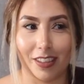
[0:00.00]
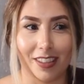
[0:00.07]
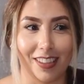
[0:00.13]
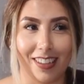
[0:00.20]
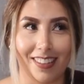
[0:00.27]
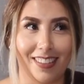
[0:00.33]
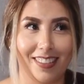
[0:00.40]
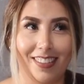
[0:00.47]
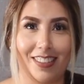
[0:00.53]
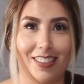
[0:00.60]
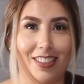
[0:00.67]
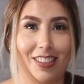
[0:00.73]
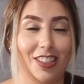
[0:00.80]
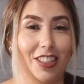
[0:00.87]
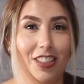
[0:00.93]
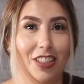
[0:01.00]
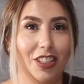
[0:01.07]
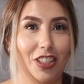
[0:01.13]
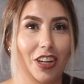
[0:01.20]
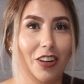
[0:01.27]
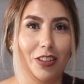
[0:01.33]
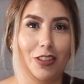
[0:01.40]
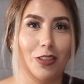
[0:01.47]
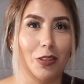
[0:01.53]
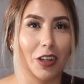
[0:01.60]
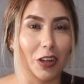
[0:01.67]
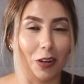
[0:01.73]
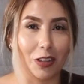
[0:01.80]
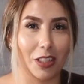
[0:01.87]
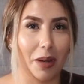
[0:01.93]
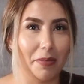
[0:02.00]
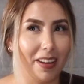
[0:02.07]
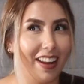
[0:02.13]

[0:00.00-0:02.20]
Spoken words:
and just in general to do a nose job,